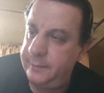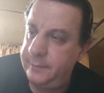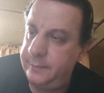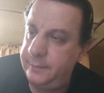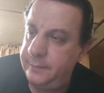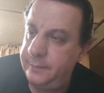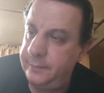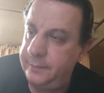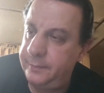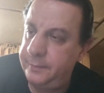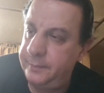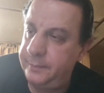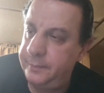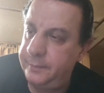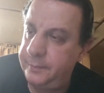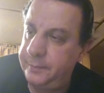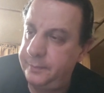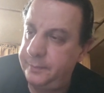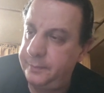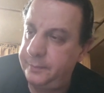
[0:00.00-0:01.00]

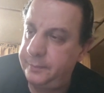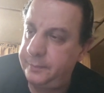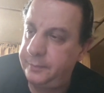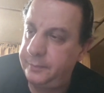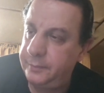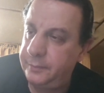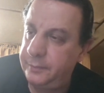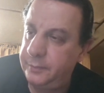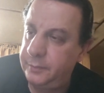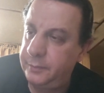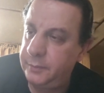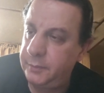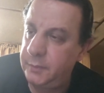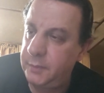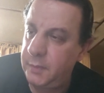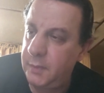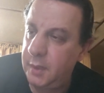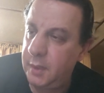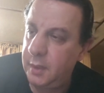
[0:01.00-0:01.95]
No one is speaking in this clip.